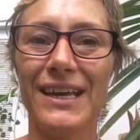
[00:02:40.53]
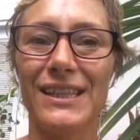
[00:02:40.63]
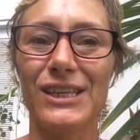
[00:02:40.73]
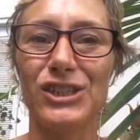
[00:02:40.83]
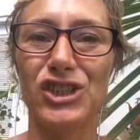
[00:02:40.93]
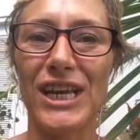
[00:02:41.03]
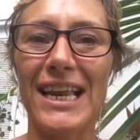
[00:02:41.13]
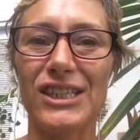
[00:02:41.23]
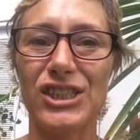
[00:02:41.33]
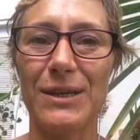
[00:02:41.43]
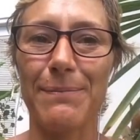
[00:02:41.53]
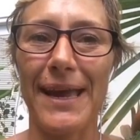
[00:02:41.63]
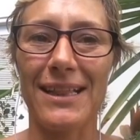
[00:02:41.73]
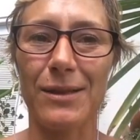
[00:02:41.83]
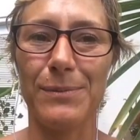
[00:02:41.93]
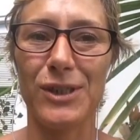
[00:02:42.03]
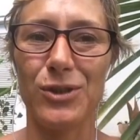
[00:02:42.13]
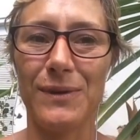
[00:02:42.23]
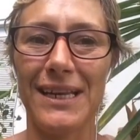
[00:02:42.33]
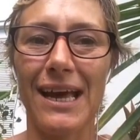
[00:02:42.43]
this challenging battle
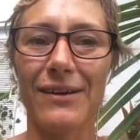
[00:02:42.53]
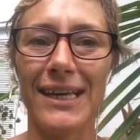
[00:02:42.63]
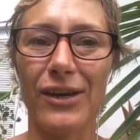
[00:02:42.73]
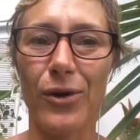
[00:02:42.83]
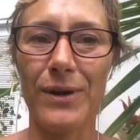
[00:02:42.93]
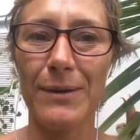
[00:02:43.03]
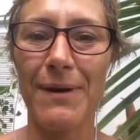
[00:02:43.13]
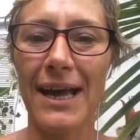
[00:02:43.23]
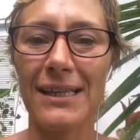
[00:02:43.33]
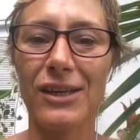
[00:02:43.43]
between our egoic mind,